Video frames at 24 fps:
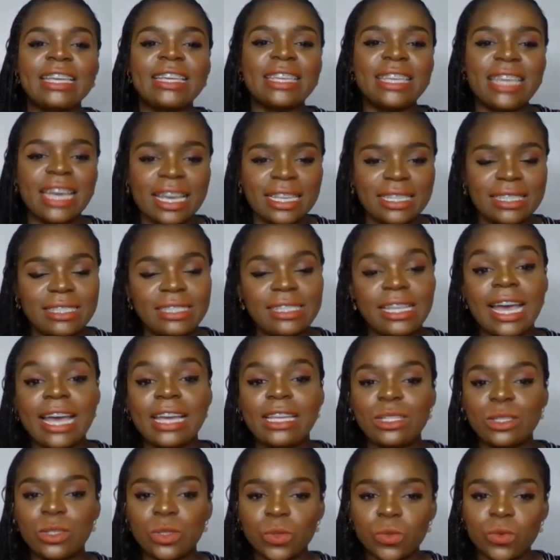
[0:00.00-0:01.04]
Yes,
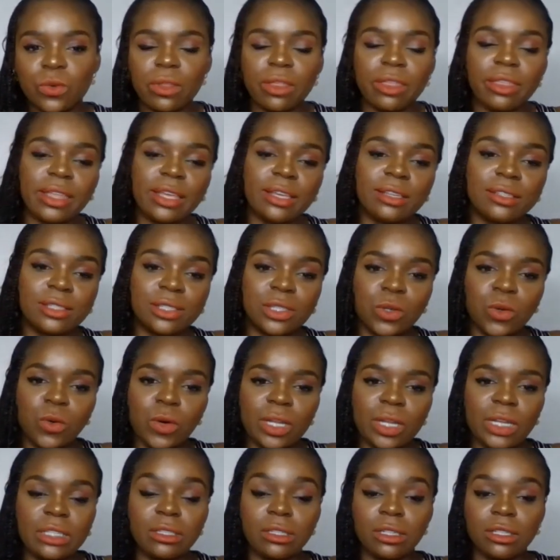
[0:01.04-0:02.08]
I do think
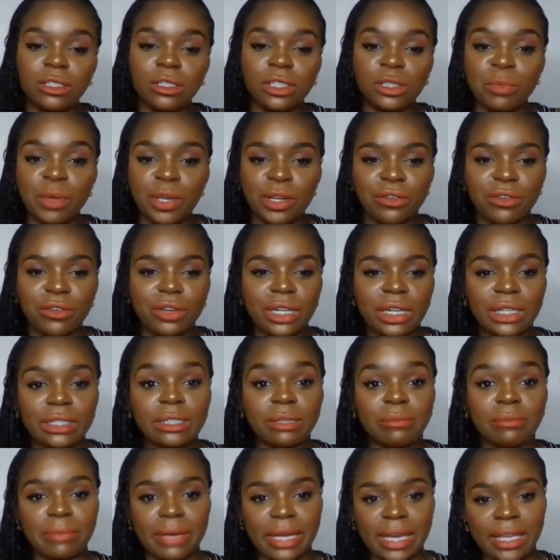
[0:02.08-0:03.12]
so. And it's not just my greedy
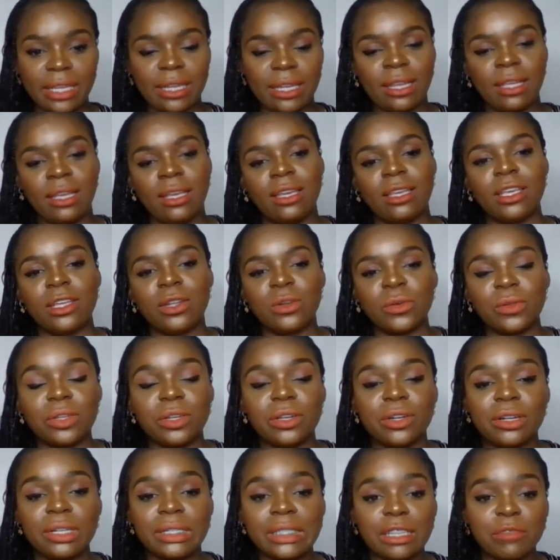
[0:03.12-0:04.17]
little mind. The
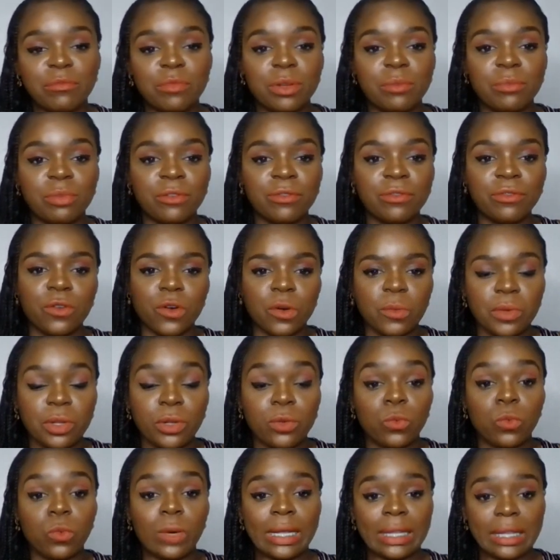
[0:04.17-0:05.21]
girls have been
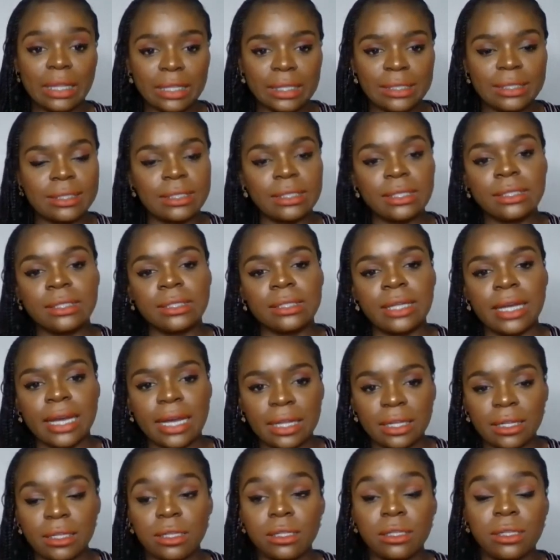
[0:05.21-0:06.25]
performing well this season,
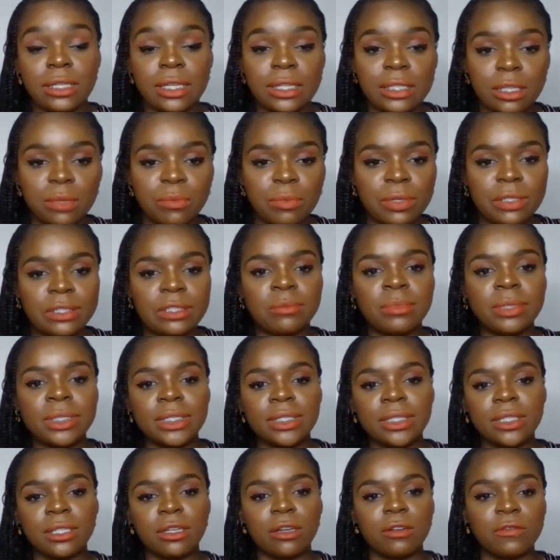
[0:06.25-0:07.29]
and there is a
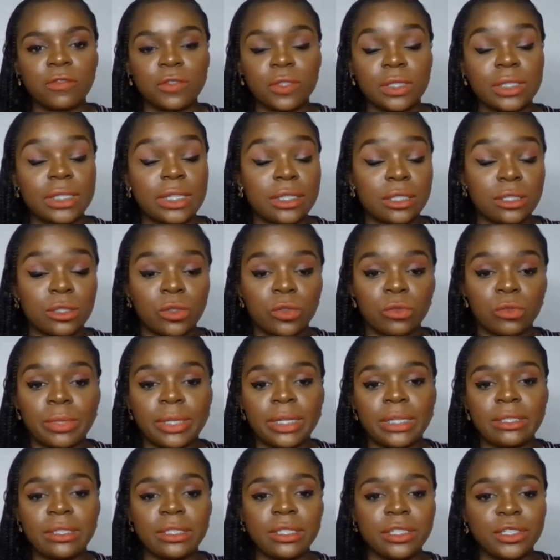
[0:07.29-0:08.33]
possibility of us getting two
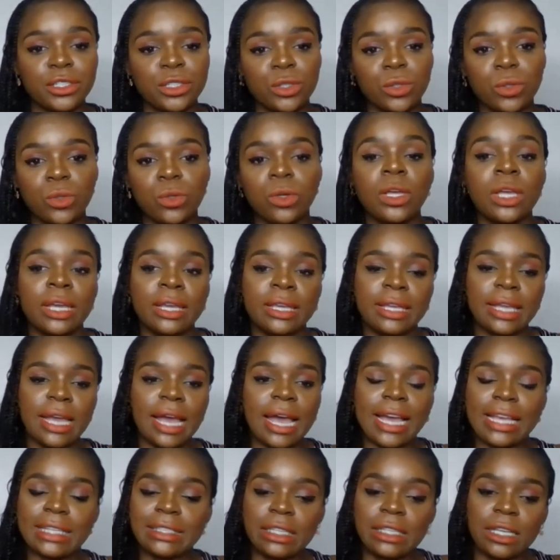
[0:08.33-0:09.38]
medals here. So,
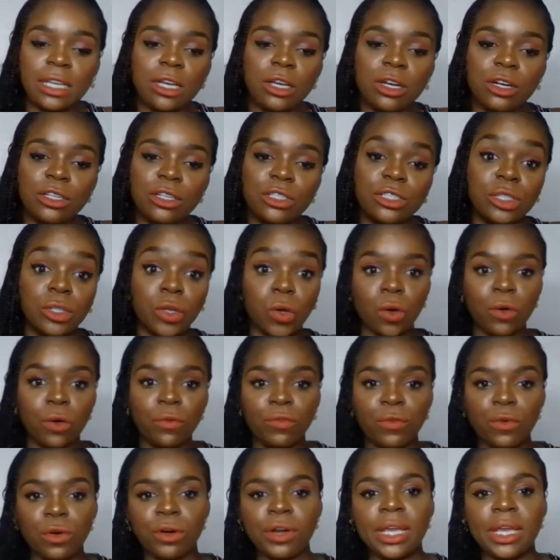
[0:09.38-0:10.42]
yeah, I say, girls, go
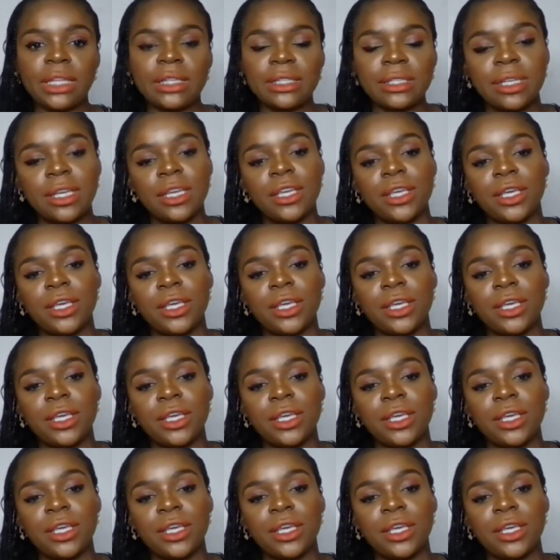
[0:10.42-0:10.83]
for it.